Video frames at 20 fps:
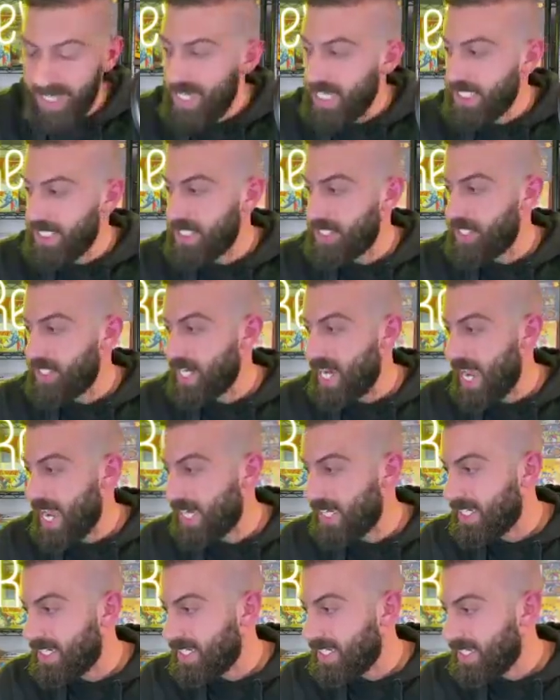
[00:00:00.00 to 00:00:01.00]
in the
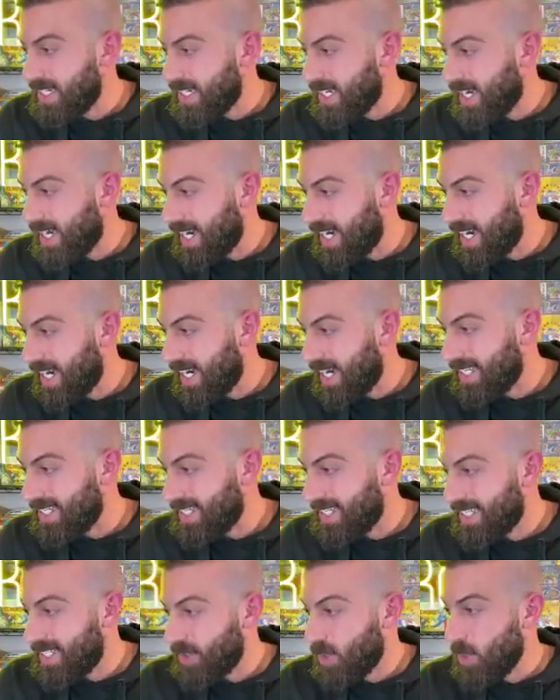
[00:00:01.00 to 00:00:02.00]
chat. Uh,
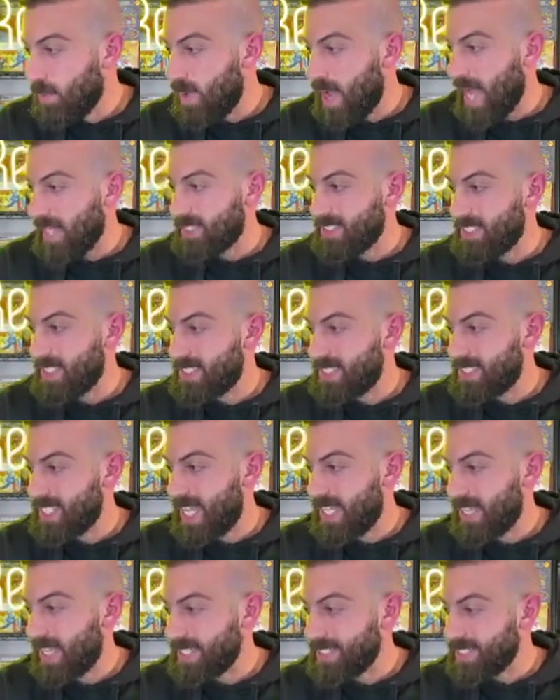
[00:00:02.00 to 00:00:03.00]
Lootbox is
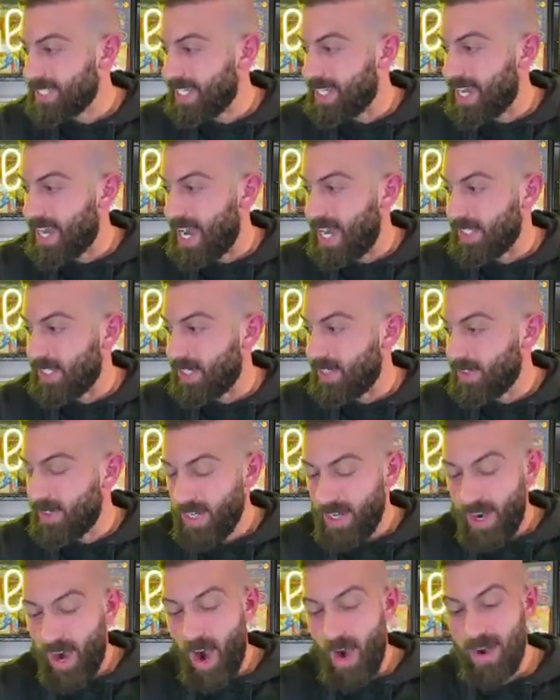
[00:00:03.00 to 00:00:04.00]
saying, let's get a hollow.
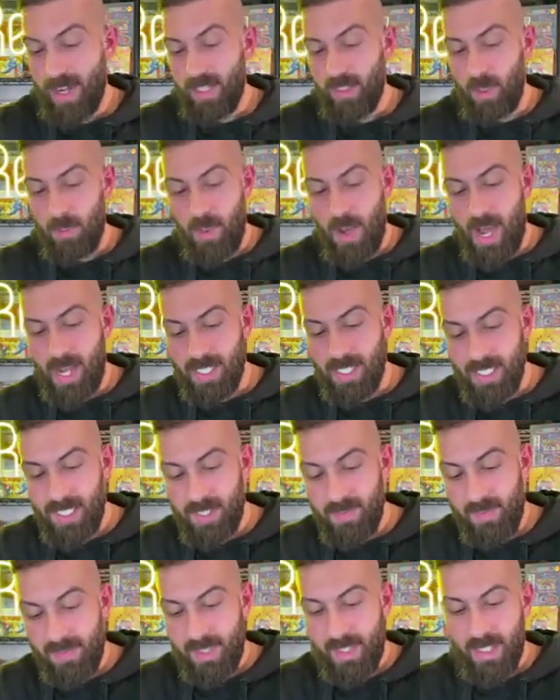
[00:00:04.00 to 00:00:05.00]
All right, Lootbox.